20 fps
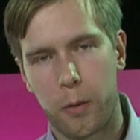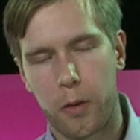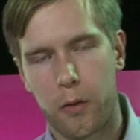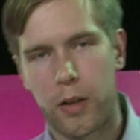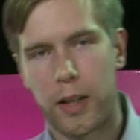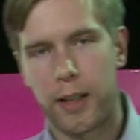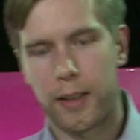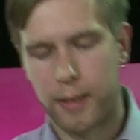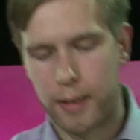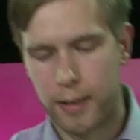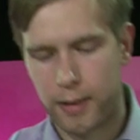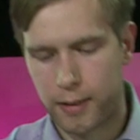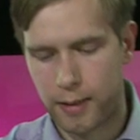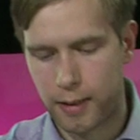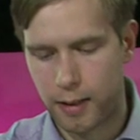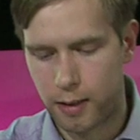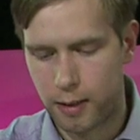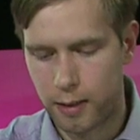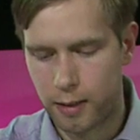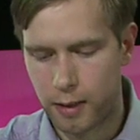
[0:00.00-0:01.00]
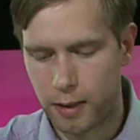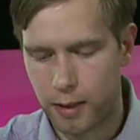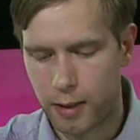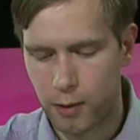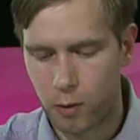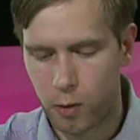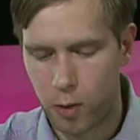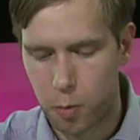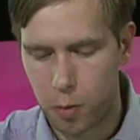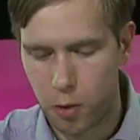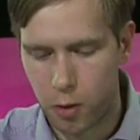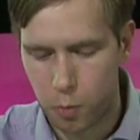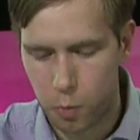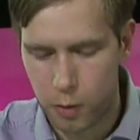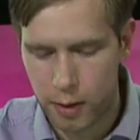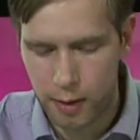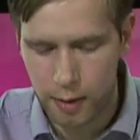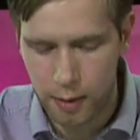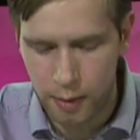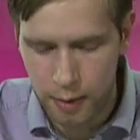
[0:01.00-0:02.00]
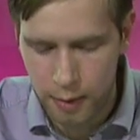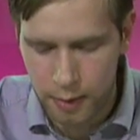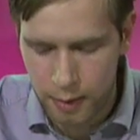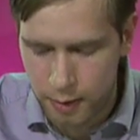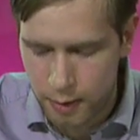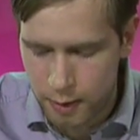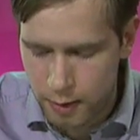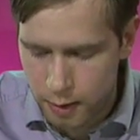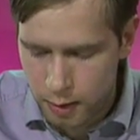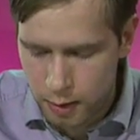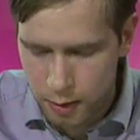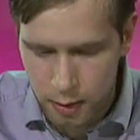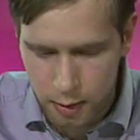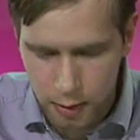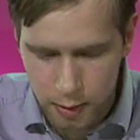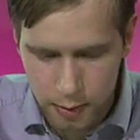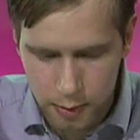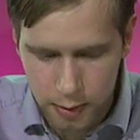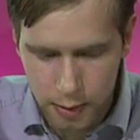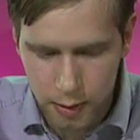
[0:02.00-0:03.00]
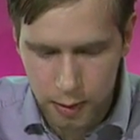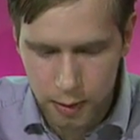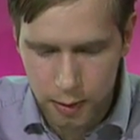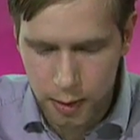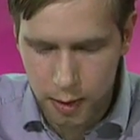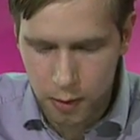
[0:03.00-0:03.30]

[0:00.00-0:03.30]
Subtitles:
do we find this then in an annual report? Well, the